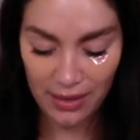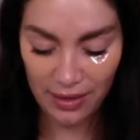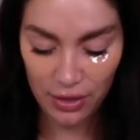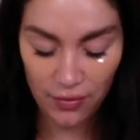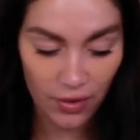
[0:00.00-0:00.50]

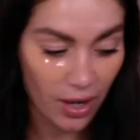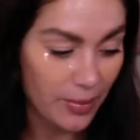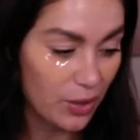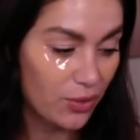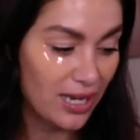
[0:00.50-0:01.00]
Thank you for
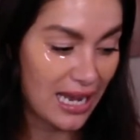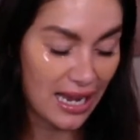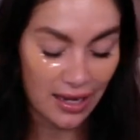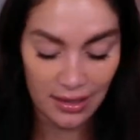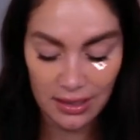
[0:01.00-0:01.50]
coming on
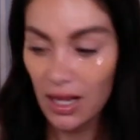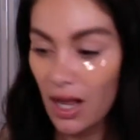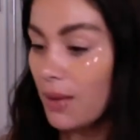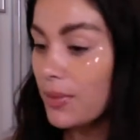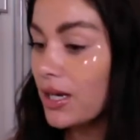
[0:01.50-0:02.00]
here.
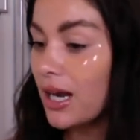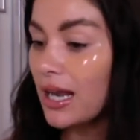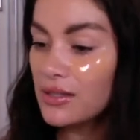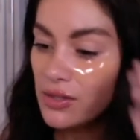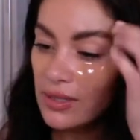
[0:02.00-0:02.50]
I'm going to
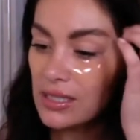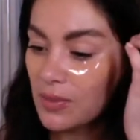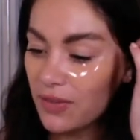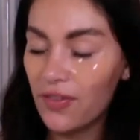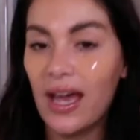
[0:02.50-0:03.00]
cleanse the rest of
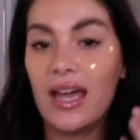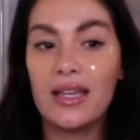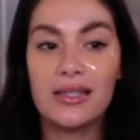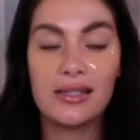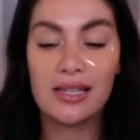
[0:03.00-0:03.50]
my
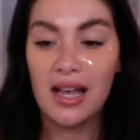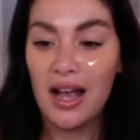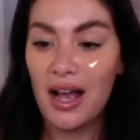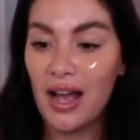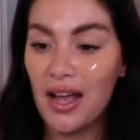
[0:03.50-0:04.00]
face.
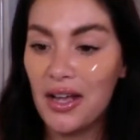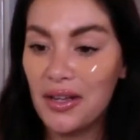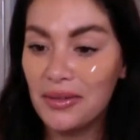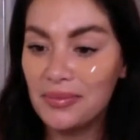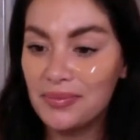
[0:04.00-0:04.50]

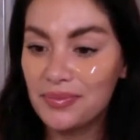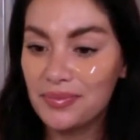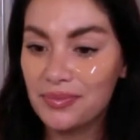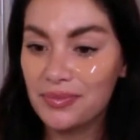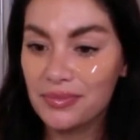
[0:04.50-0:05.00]
These are
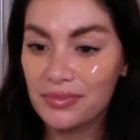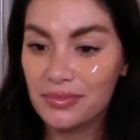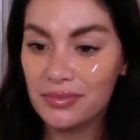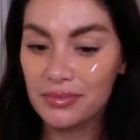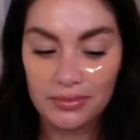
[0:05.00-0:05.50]

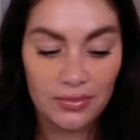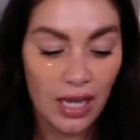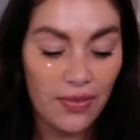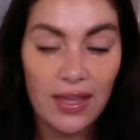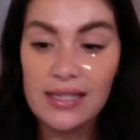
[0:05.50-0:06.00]

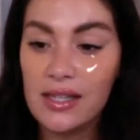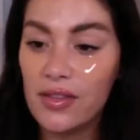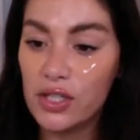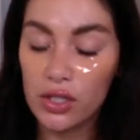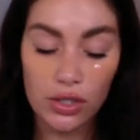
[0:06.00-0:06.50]

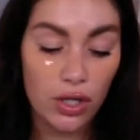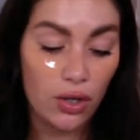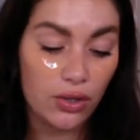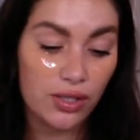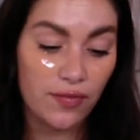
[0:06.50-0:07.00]
the
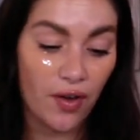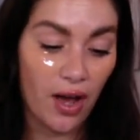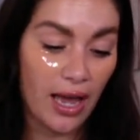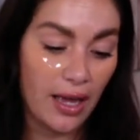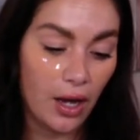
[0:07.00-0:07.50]

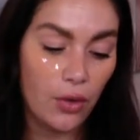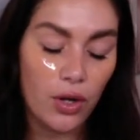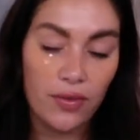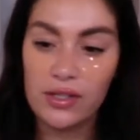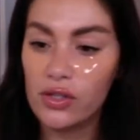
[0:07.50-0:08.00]
detoxifier. Oh
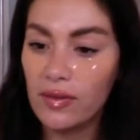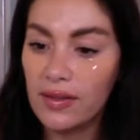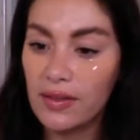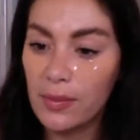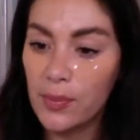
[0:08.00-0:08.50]
no, sorry,
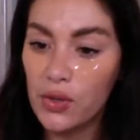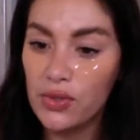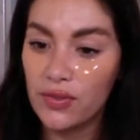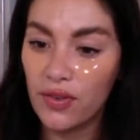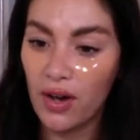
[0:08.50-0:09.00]
they're the
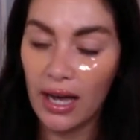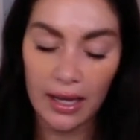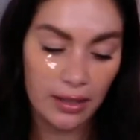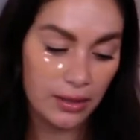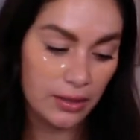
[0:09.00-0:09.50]
beautifier.